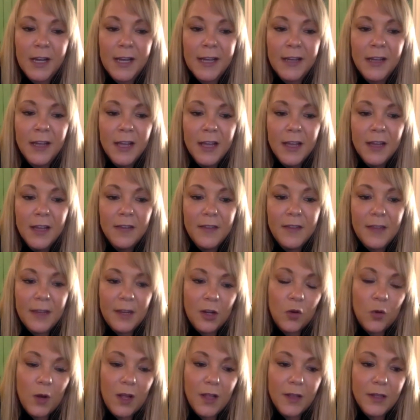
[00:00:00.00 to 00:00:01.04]
You've got
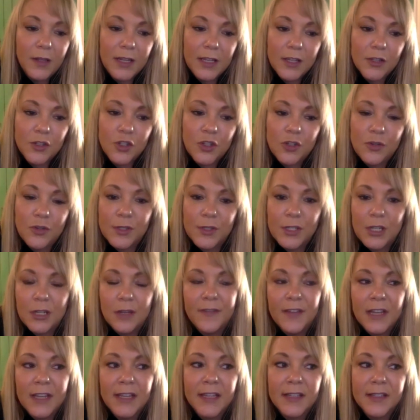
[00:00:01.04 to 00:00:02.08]
data quality
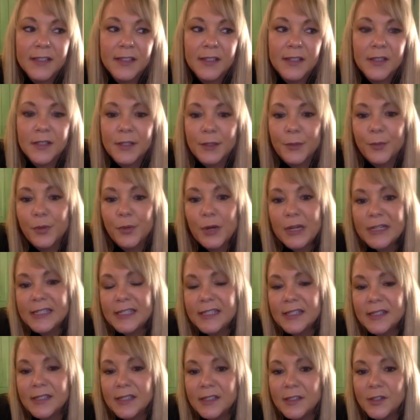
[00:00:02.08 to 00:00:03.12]
issues, you have
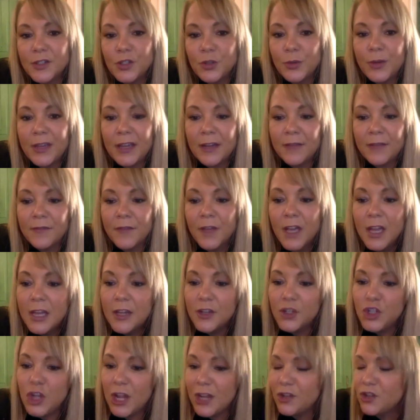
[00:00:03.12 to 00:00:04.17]
inconsistent processes, you
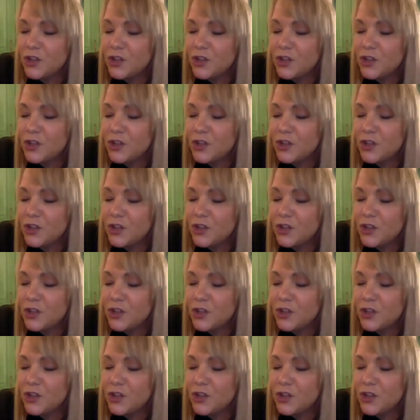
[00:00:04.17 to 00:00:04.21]
have